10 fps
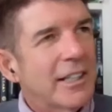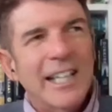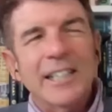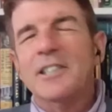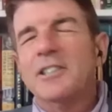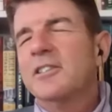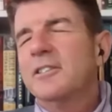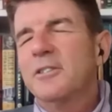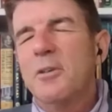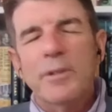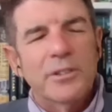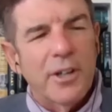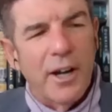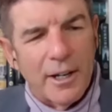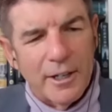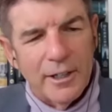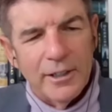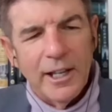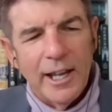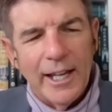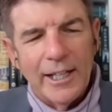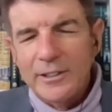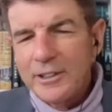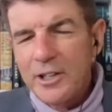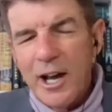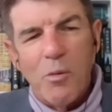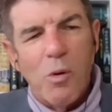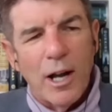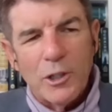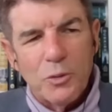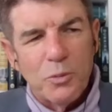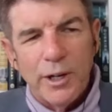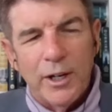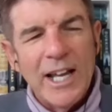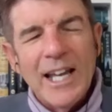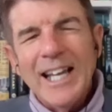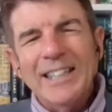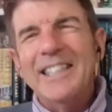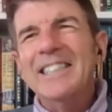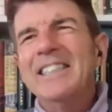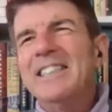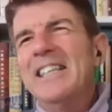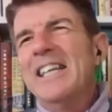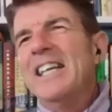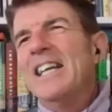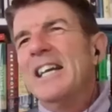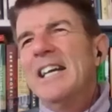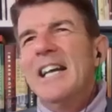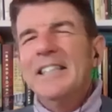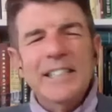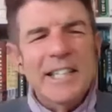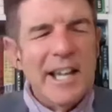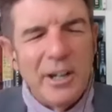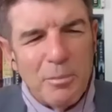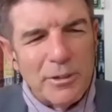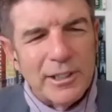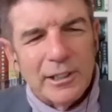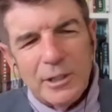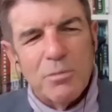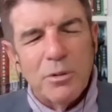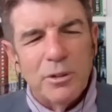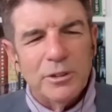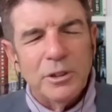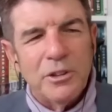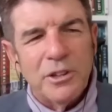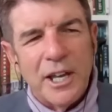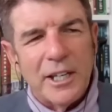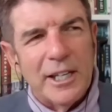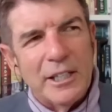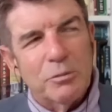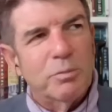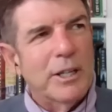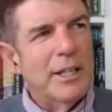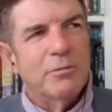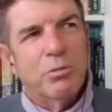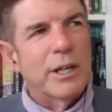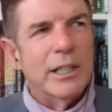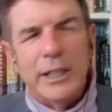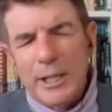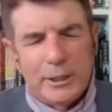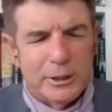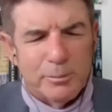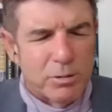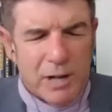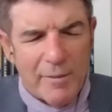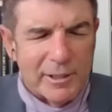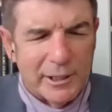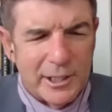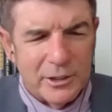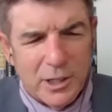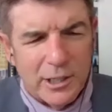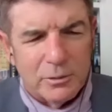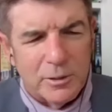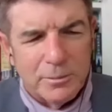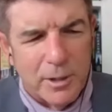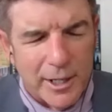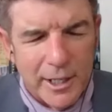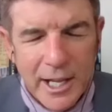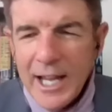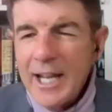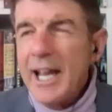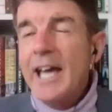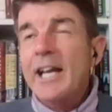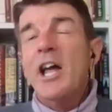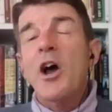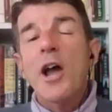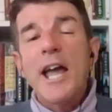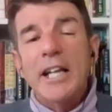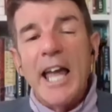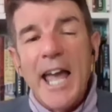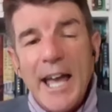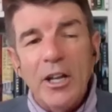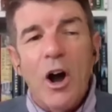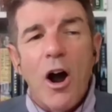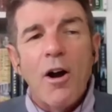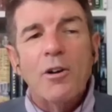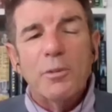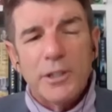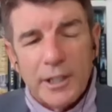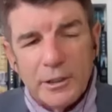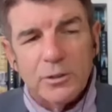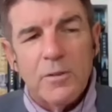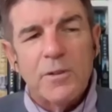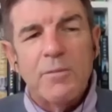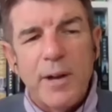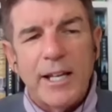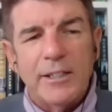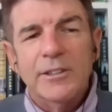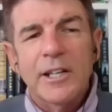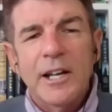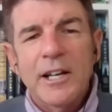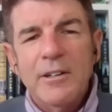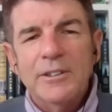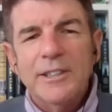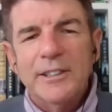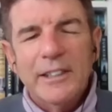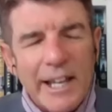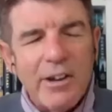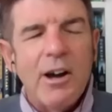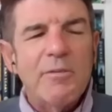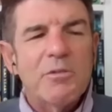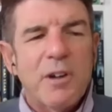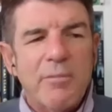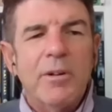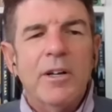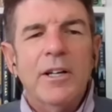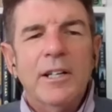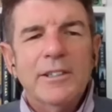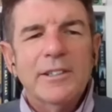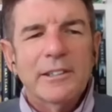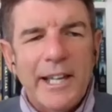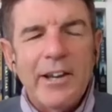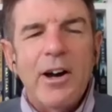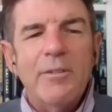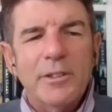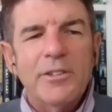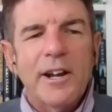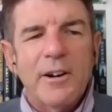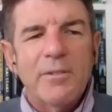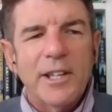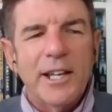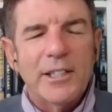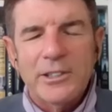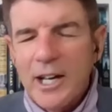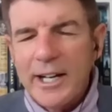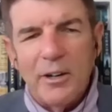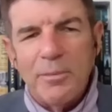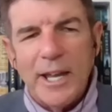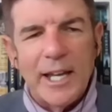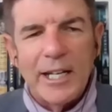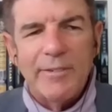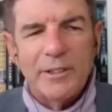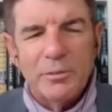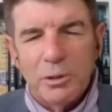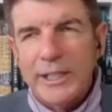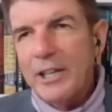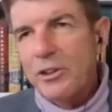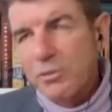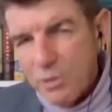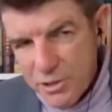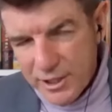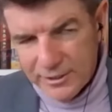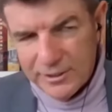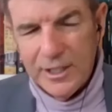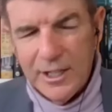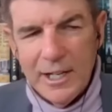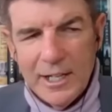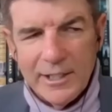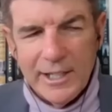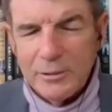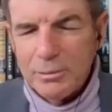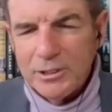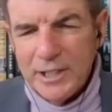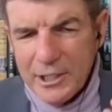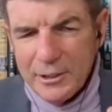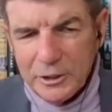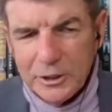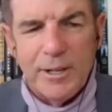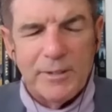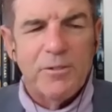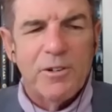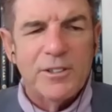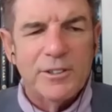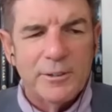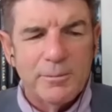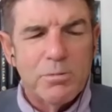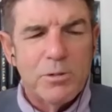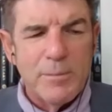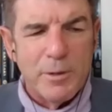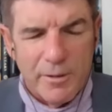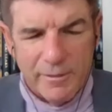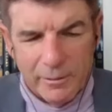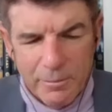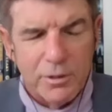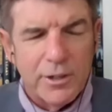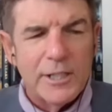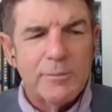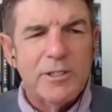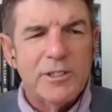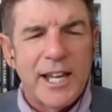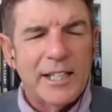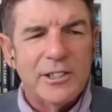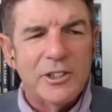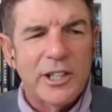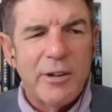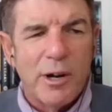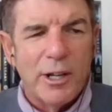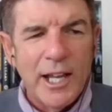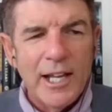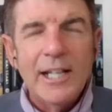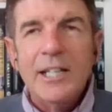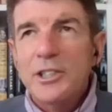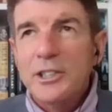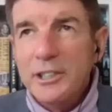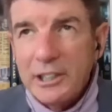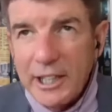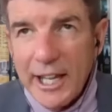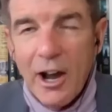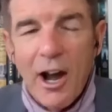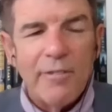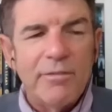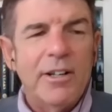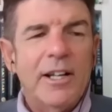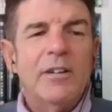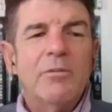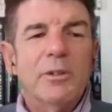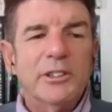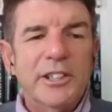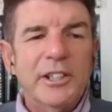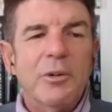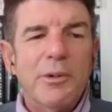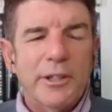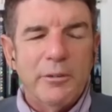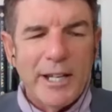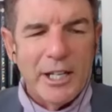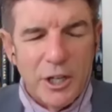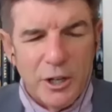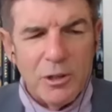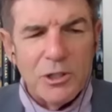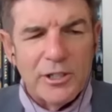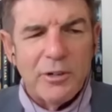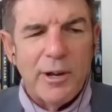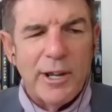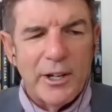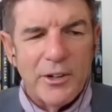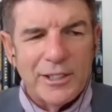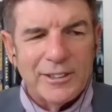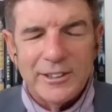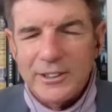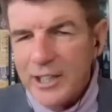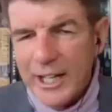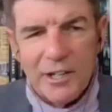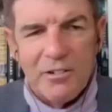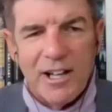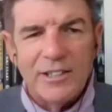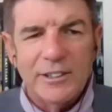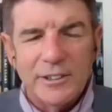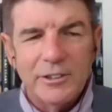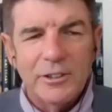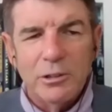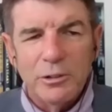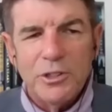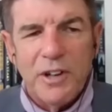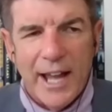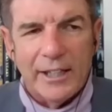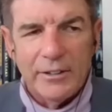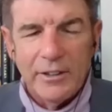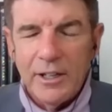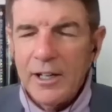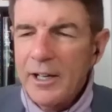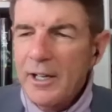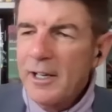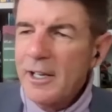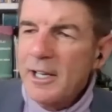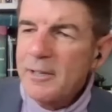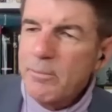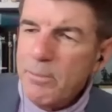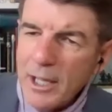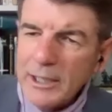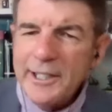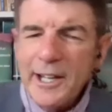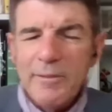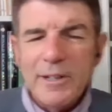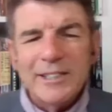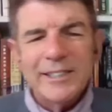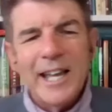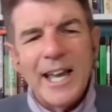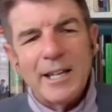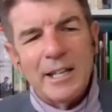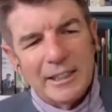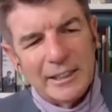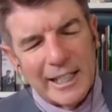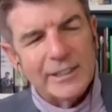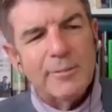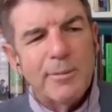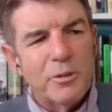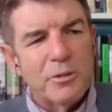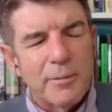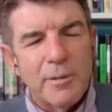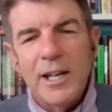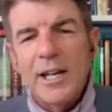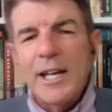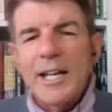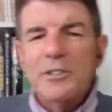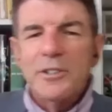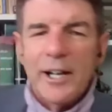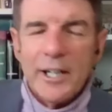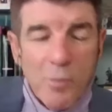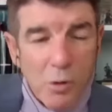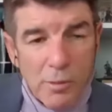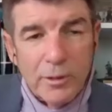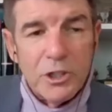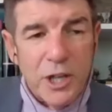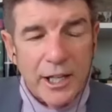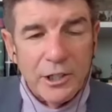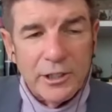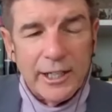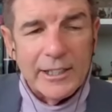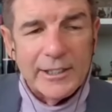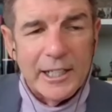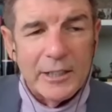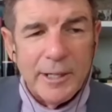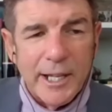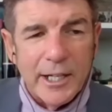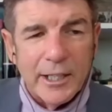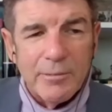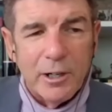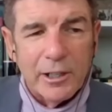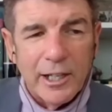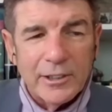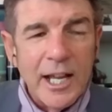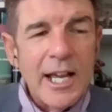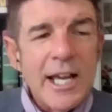That is stupid talk, and it did not wash well. It didn't help with the liberals who think he's really privately in Donald Trump's pocket, and it hit hard with a conservative base who said, "Lay off Trump, just lay off the tariff thing. It's not helping any of us. We'll get through this." That's what Daniel Smith, for instance, Premier of Alberta, has been saying since day one. Just lay off. We'll deal with it. We can negotiate our way out of this. This is not a crisis. Don't lose your head. Poilievre is saying less about Trump and he's talking more about change, like I said at the beginning of the broadcast.